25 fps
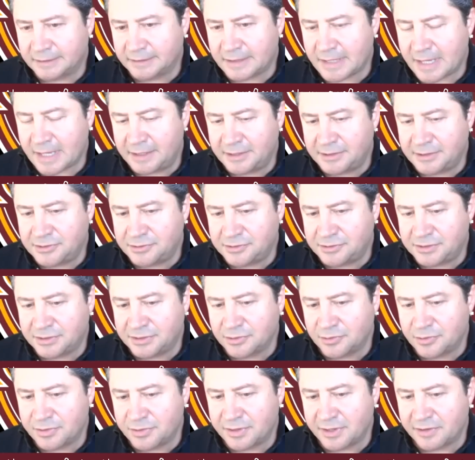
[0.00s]
how did you
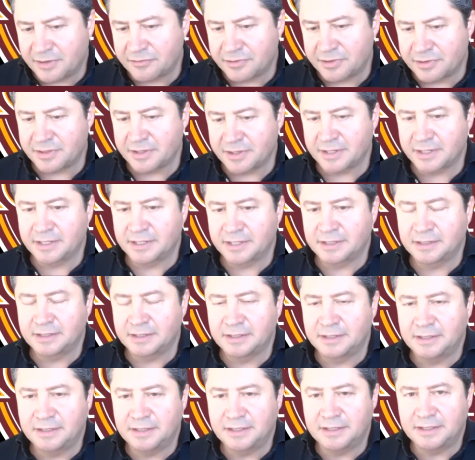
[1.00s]
deal with everything
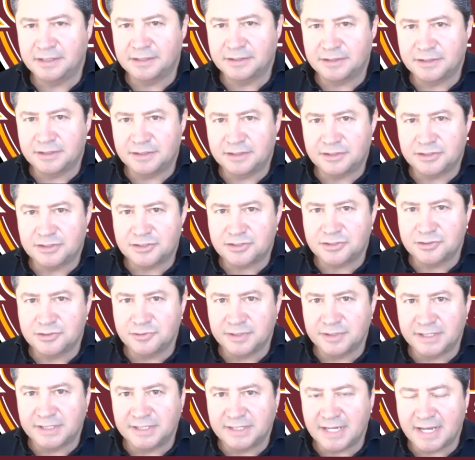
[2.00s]
in the
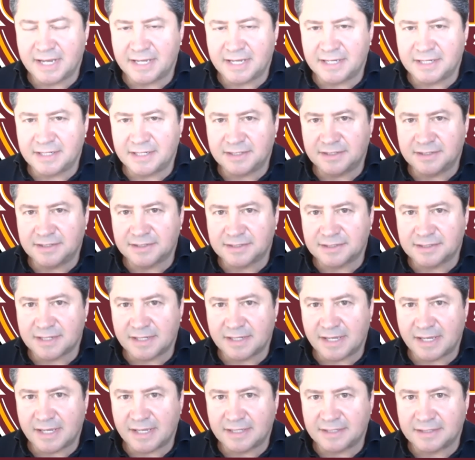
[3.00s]
ensuing days
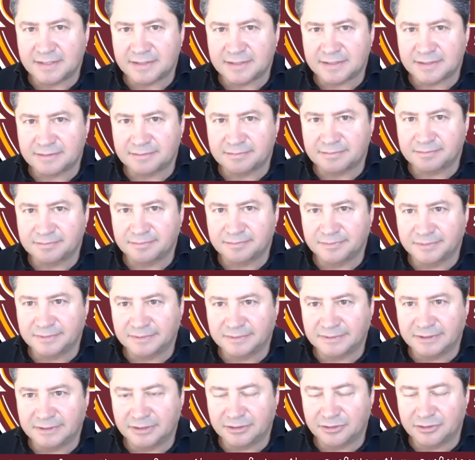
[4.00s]
as
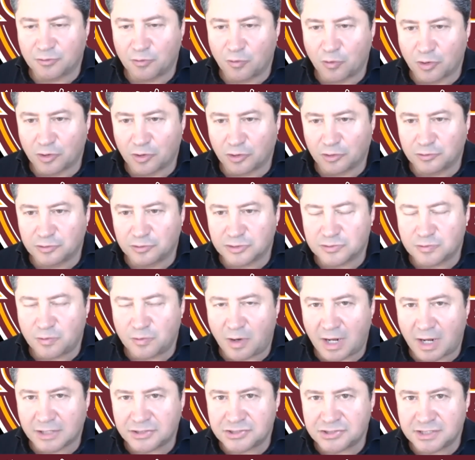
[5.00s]
the world was
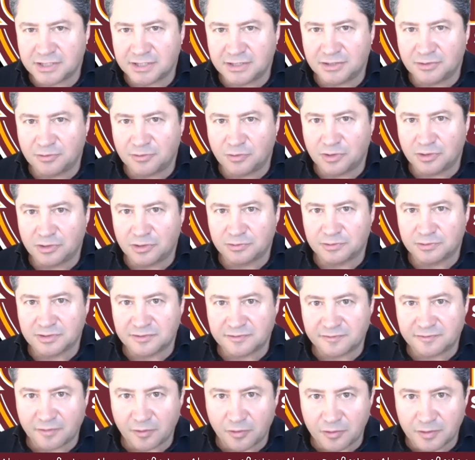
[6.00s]
watching, the world was
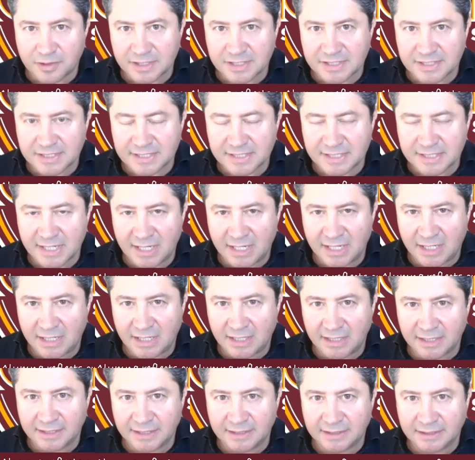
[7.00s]
focused
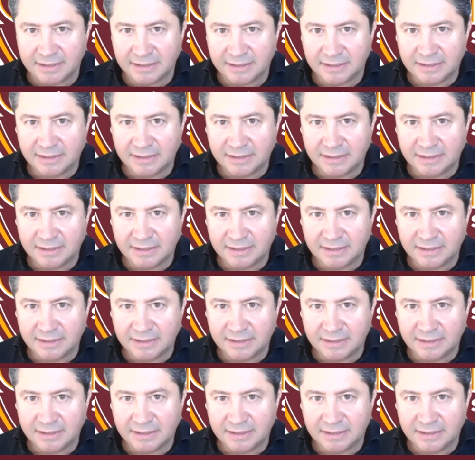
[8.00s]
on